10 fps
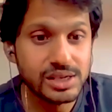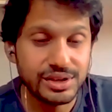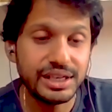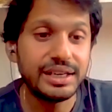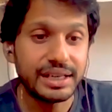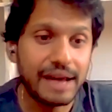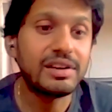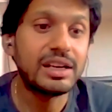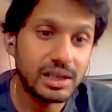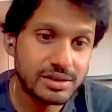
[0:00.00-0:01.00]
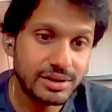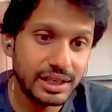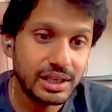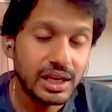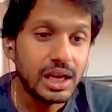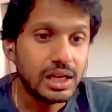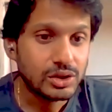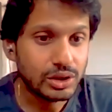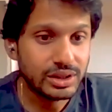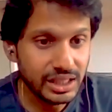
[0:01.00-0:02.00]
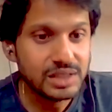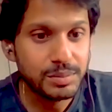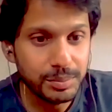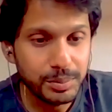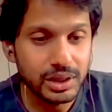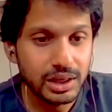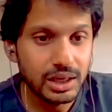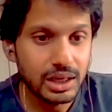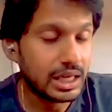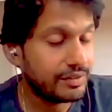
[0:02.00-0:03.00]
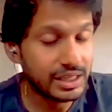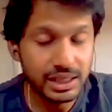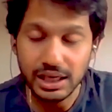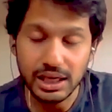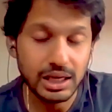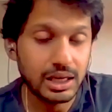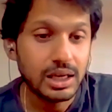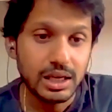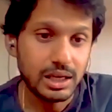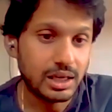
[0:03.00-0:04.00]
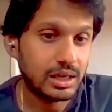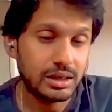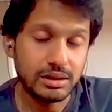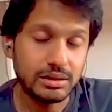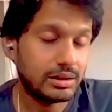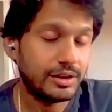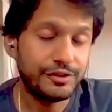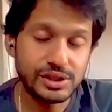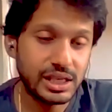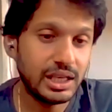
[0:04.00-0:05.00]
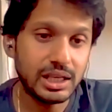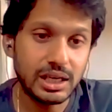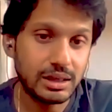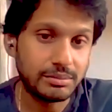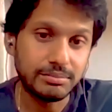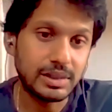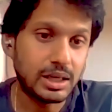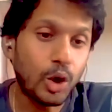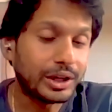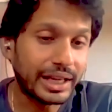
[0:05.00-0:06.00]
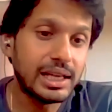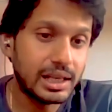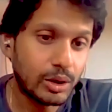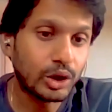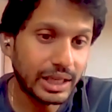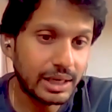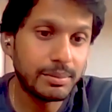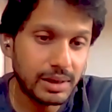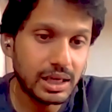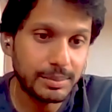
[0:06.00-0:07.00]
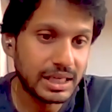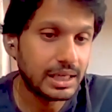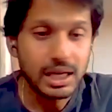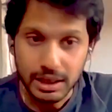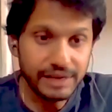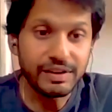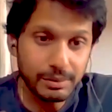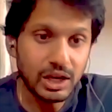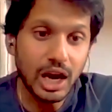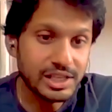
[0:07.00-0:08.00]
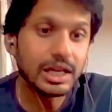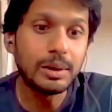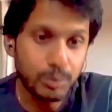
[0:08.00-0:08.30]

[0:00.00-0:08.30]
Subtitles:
food industry, travel industry. So these people, even if you see hotel, even